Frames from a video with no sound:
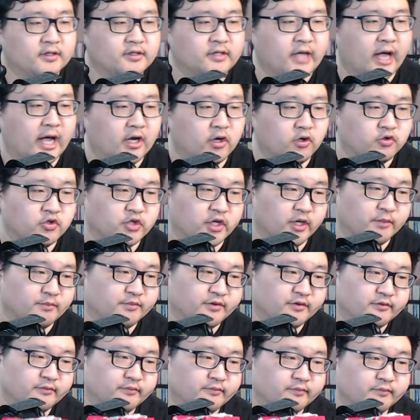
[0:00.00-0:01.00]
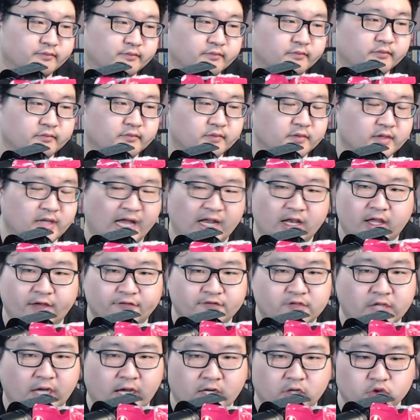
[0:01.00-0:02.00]
taco chips. I
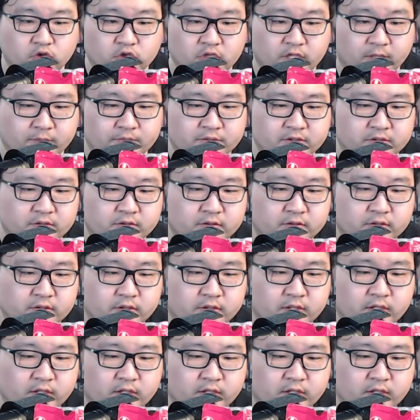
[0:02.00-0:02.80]
love taco chips,